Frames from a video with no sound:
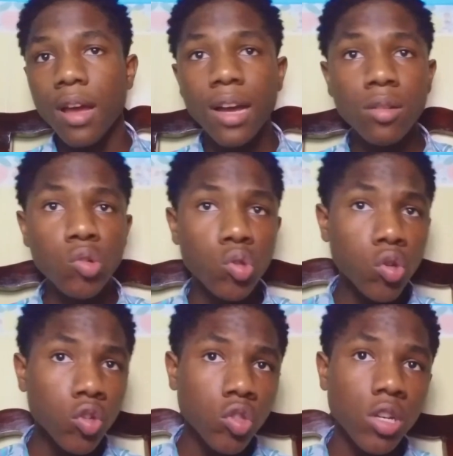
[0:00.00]
and the
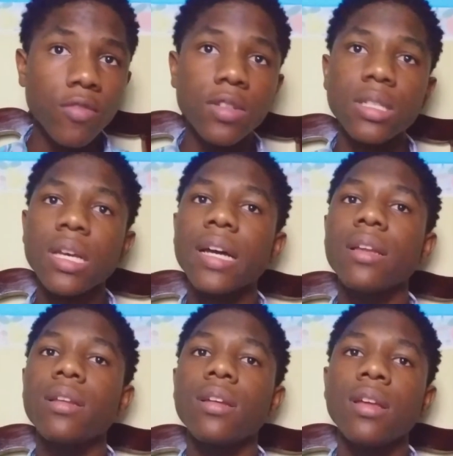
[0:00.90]
touch of His
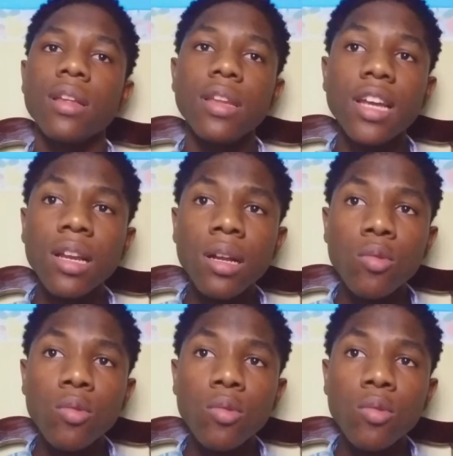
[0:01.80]
hand declare